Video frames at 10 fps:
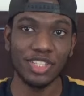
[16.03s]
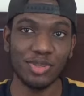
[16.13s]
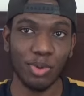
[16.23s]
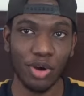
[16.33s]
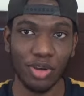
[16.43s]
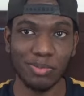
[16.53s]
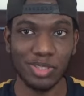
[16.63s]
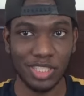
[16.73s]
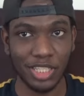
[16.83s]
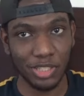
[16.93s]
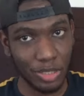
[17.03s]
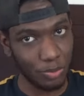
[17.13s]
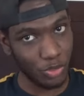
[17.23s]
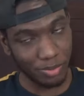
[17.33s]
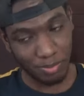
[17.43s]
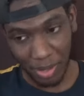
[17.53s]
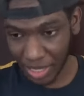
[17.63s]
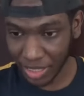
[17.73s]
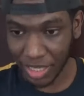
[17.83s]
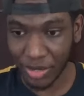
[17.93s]
it's your boy Humble Ziggy and we
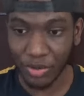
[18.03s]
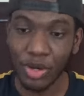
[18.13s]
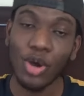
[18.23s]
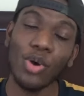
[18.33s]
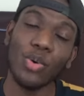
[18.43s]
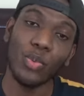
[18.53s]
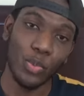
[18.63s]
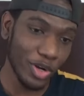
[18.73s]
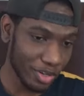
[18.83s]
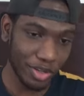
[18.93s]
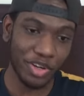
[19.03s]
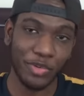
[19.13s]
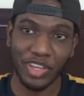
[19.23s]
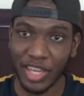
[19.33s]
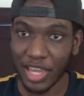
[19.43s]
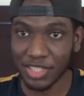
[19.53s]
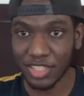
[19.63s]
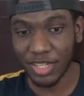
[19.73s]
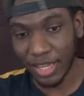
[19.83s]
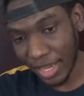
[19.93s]
back here with another
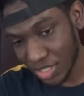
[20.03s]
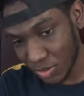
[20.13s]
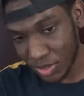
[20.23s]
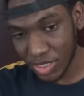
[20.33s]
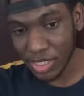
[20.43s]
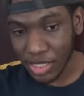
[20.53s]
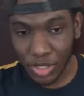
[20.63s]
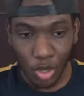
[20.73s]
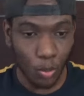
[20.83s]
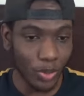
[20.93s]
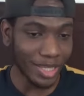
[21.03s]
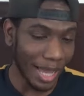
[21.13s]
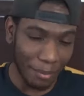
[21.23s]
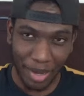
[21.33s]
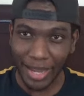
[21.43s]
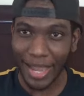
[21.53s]
reaction and as you see we got my